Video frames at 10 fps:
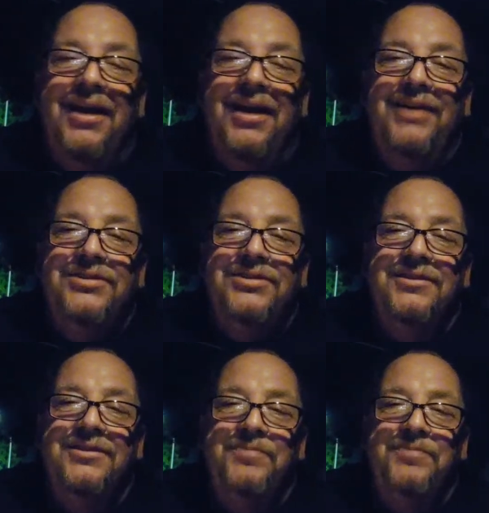I used
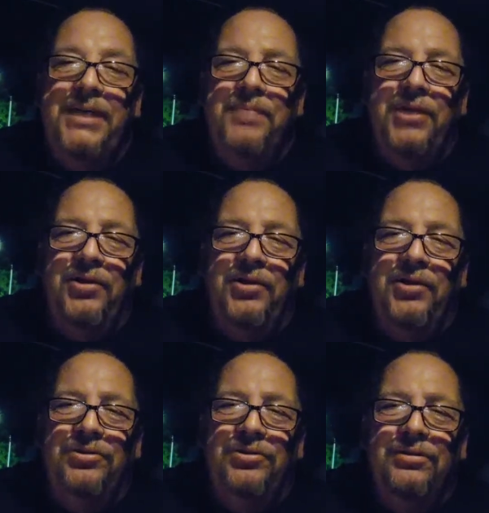to be up there
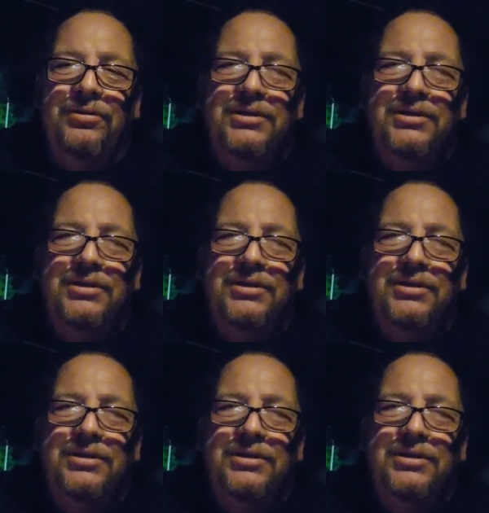in